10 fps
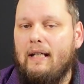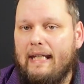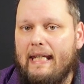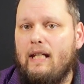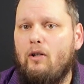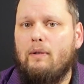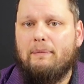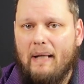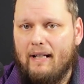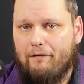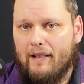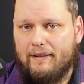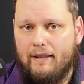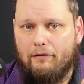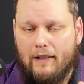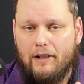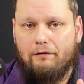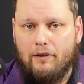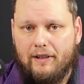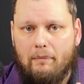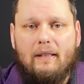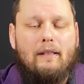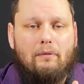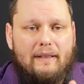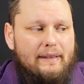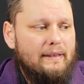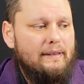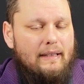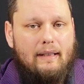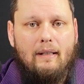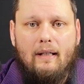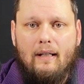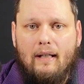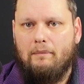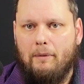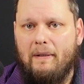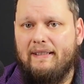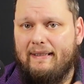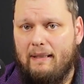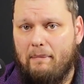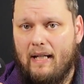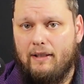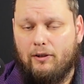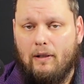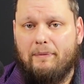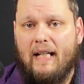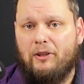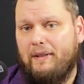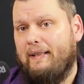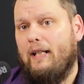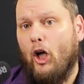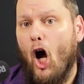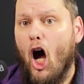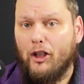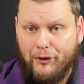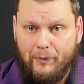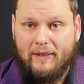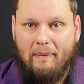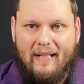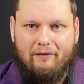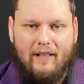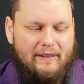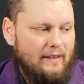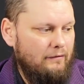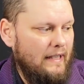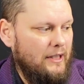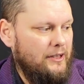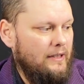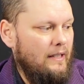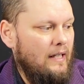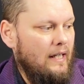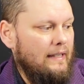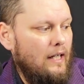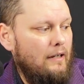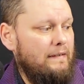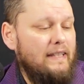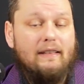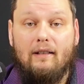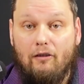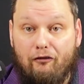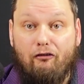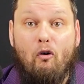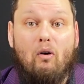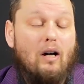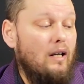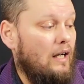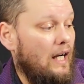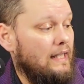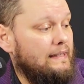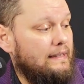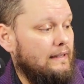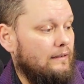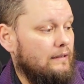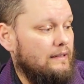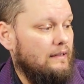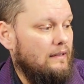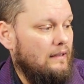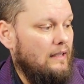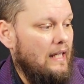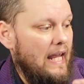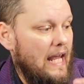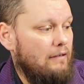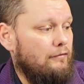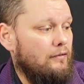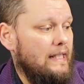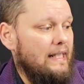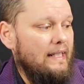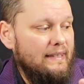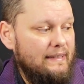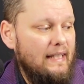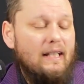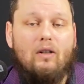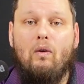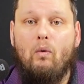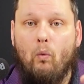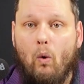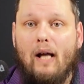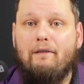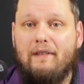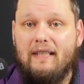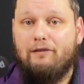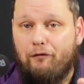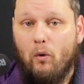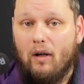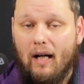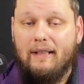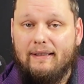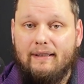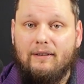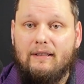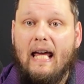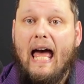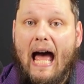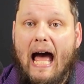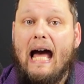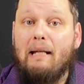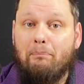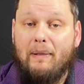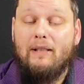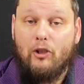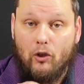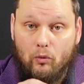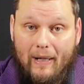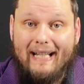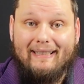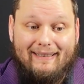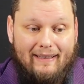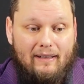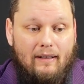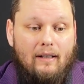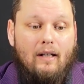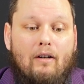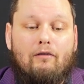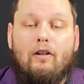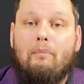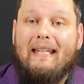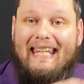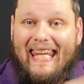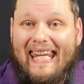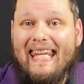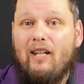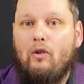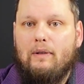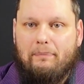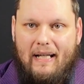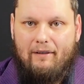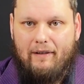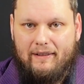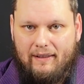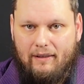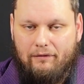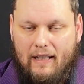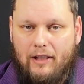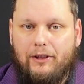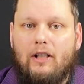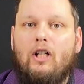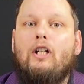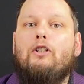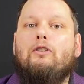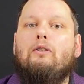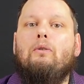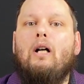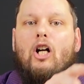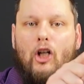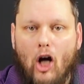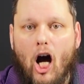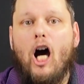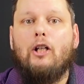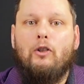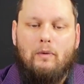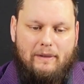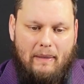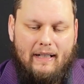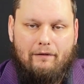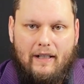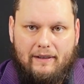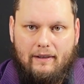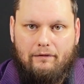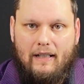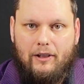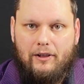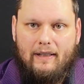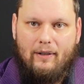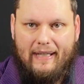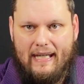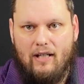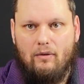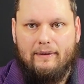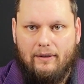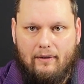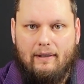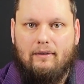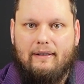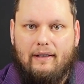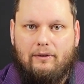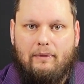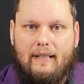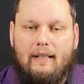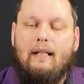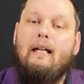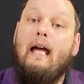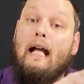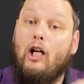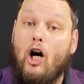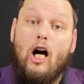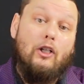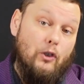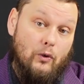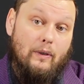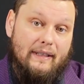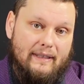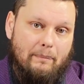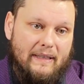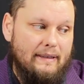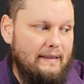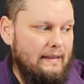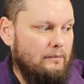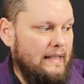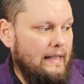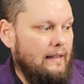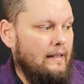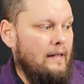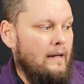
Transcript: he who was manifest in the flesh, 1 Timothy 3:16. The Byzantine manuscripts actually say God who was manifest in the flesh. Now, of these 4 uncials, every single one of these 4 uncials had been corrected from he who was manifest in the flesh to God who was manifest in the flesh. Now, he who is the critical text reading and God who is the Byzantine reading.